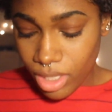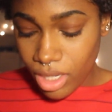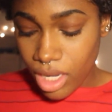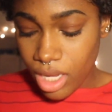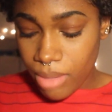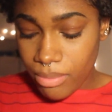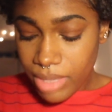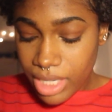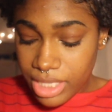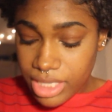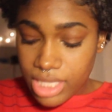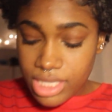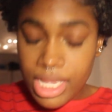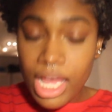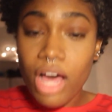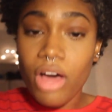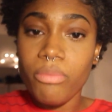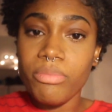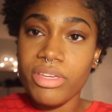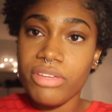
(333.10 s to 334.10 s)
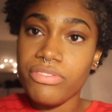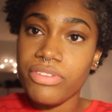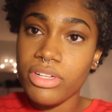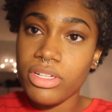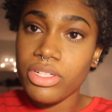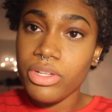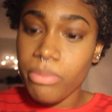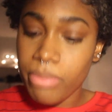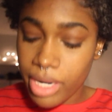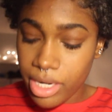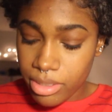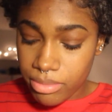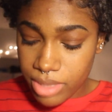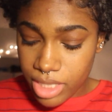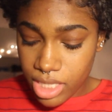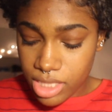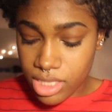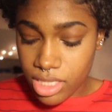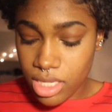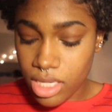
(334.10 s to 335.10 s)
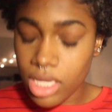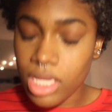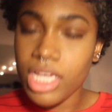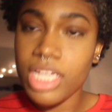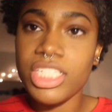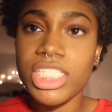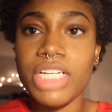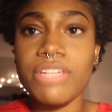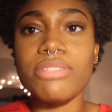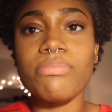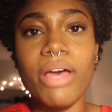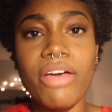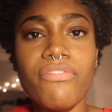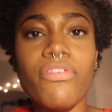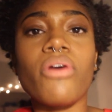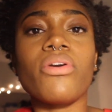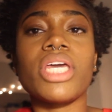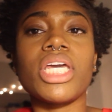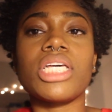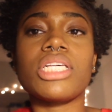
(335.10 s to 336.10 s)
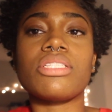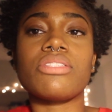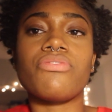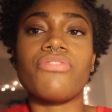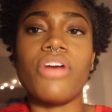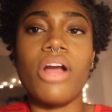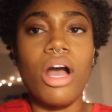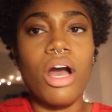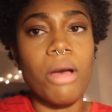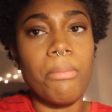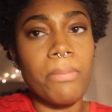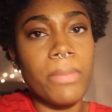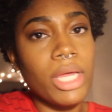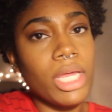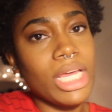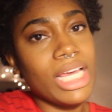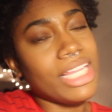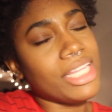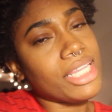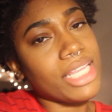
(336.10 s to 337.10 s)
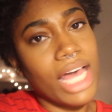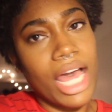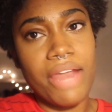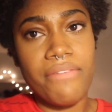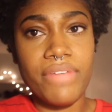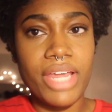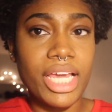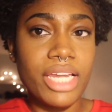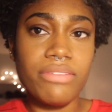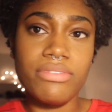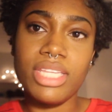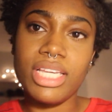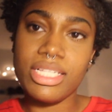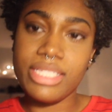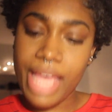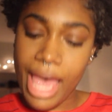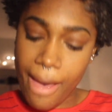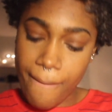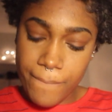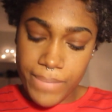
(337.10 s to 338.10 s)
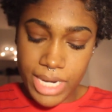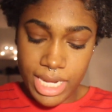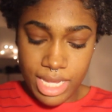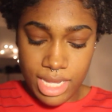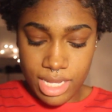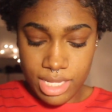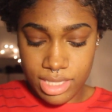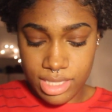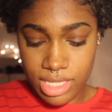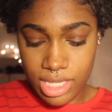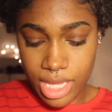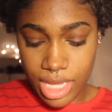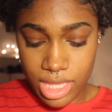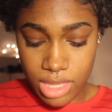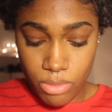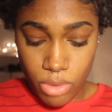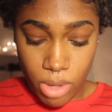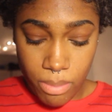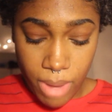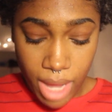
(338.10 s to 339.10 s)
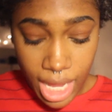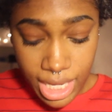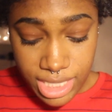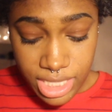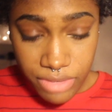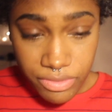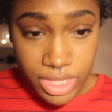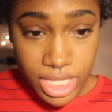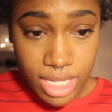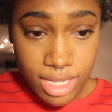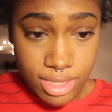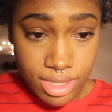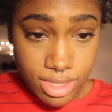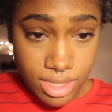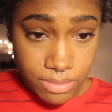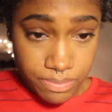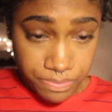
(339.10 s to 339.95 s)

Um, and it does help me feel a little better, because it, it shifts my focus from the kind of negative things happening to like the more positive things.